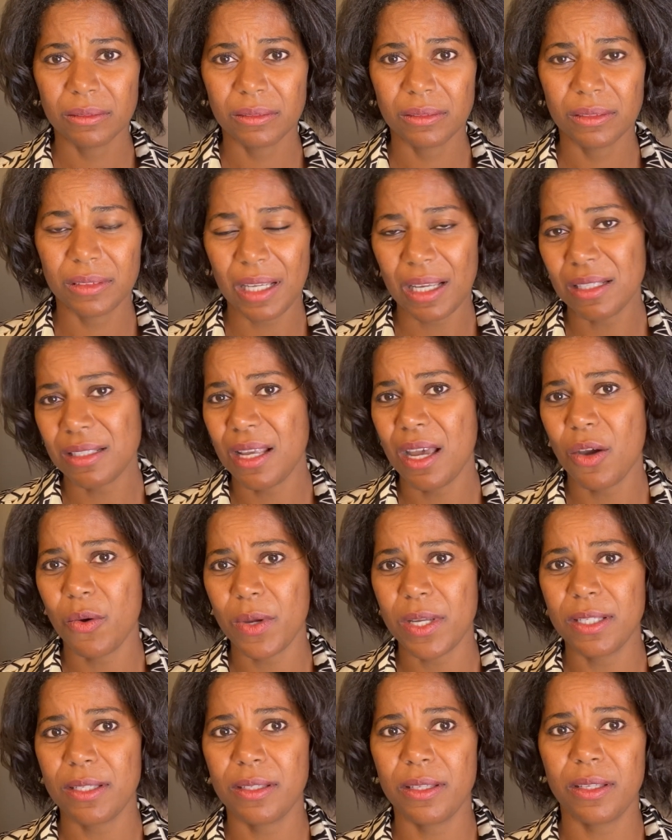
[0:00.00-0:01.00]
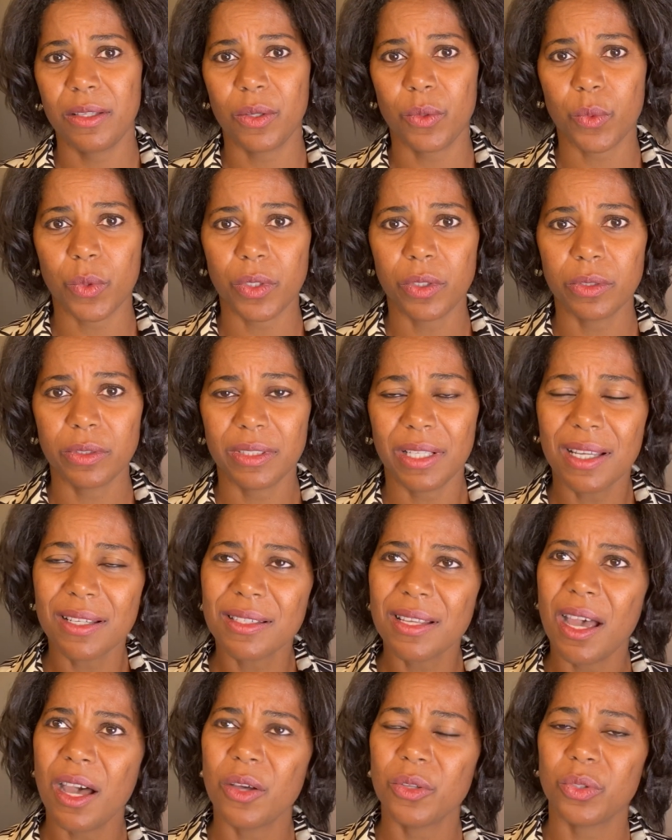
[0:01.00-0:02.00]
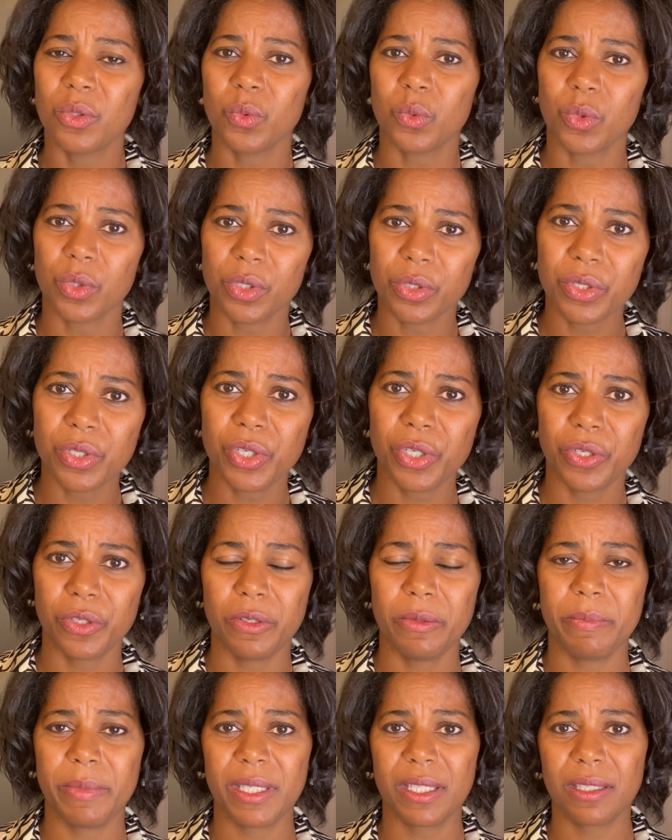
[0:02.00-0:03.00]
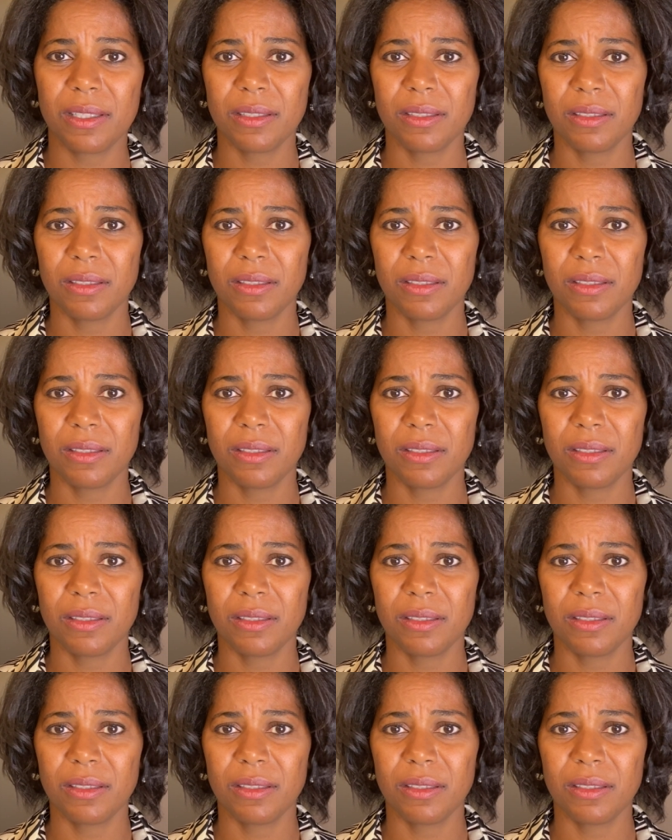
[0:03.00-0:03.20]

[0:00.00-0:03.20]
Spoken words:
that's how I see the world. That's how the world should be.